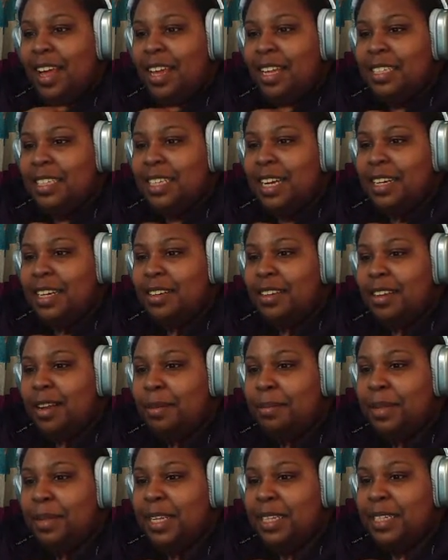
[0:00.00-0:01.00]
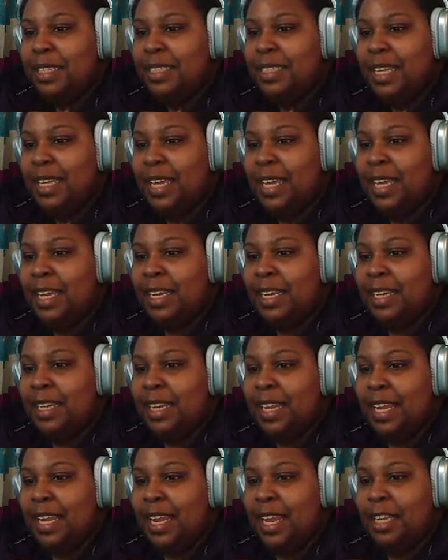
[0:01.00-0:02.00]
Title elements
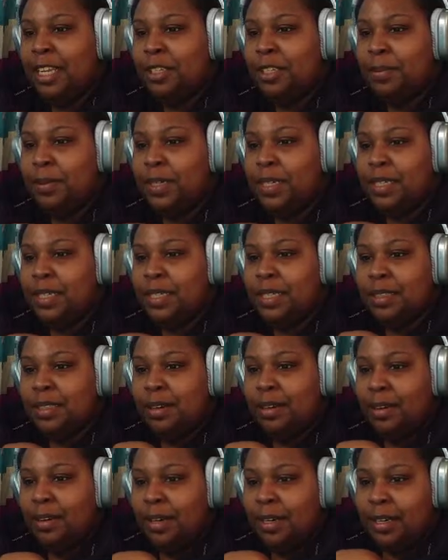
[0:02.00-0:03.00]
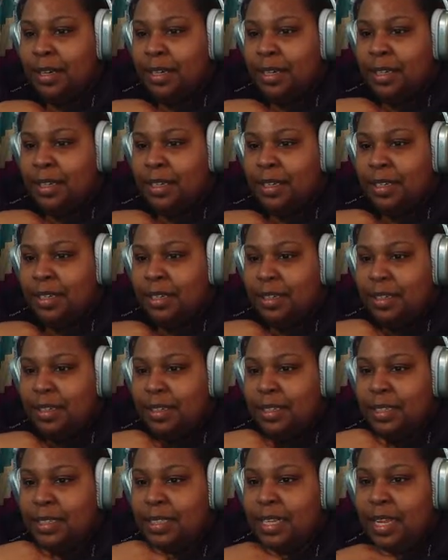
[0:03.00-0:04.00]
and H1s are
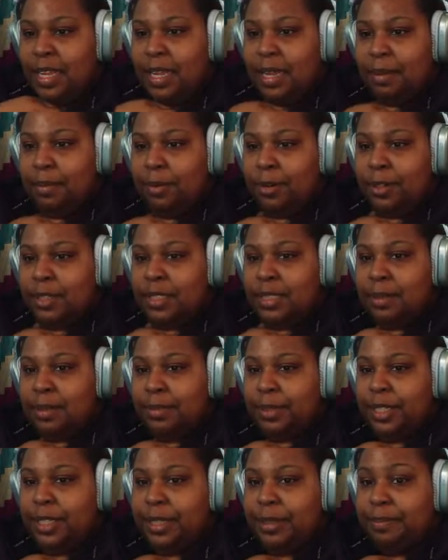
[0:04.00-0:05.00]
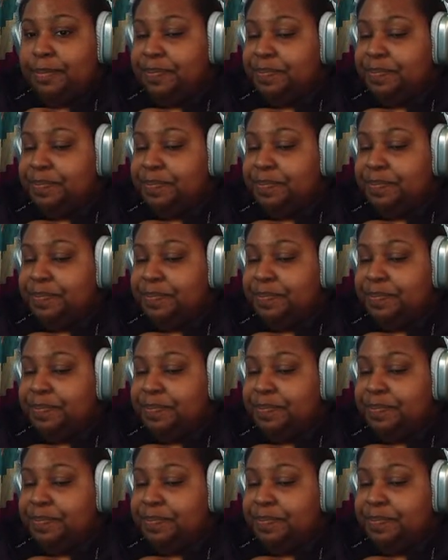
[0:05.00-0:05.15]
the same or similar.